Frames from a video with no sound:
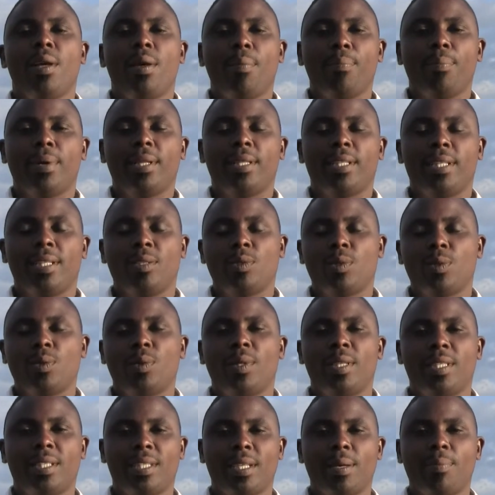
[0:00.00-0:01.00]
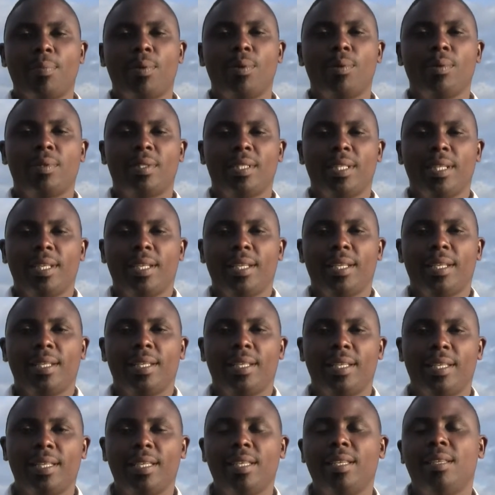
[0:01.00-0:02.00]
but also it's about
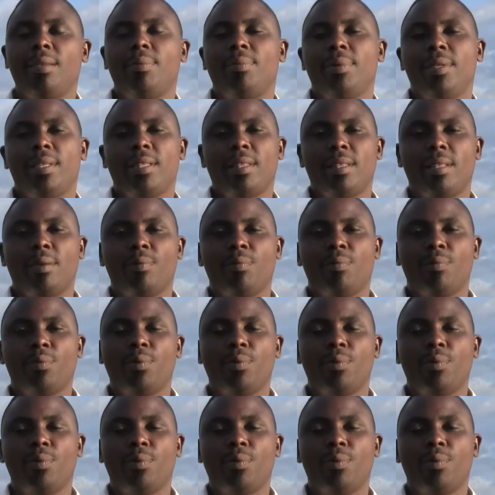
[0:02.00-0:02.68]
giving them